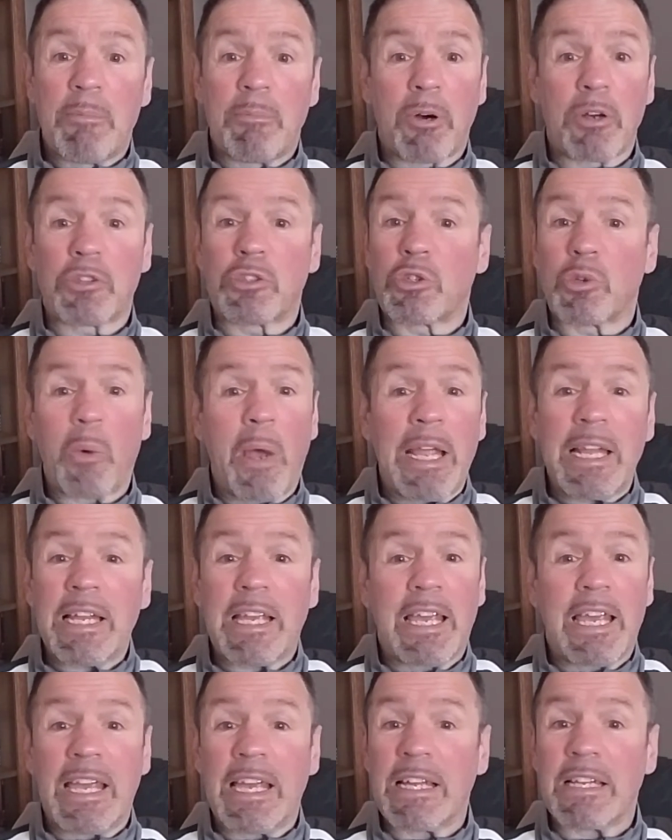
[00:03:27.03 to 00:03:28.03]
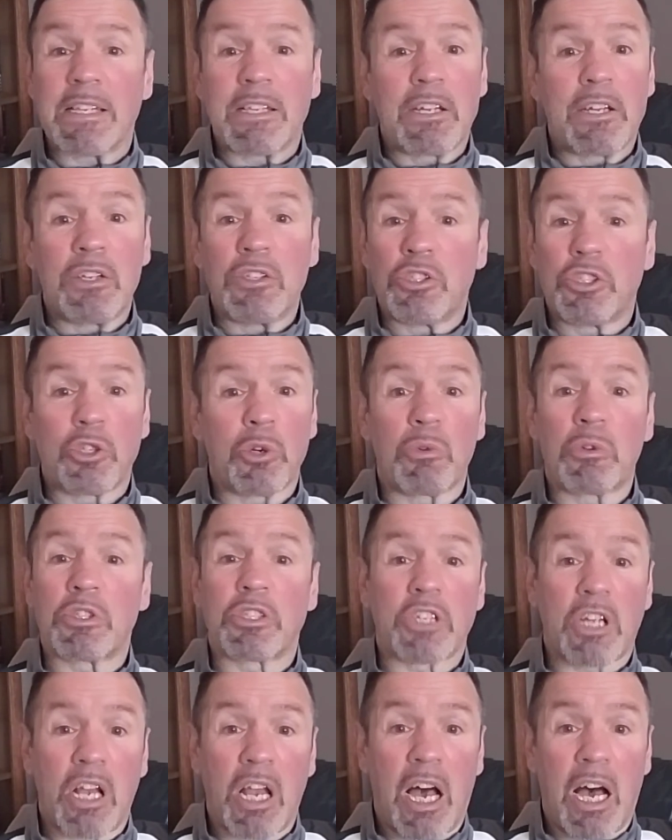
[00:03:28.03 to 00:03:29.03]
But Dwight again showed
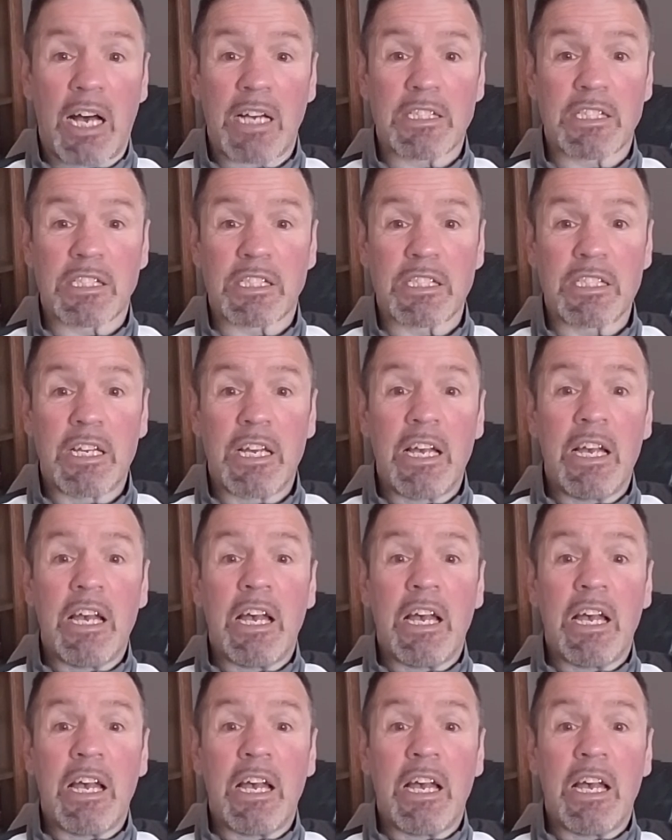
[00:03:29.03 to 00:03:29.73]
his class,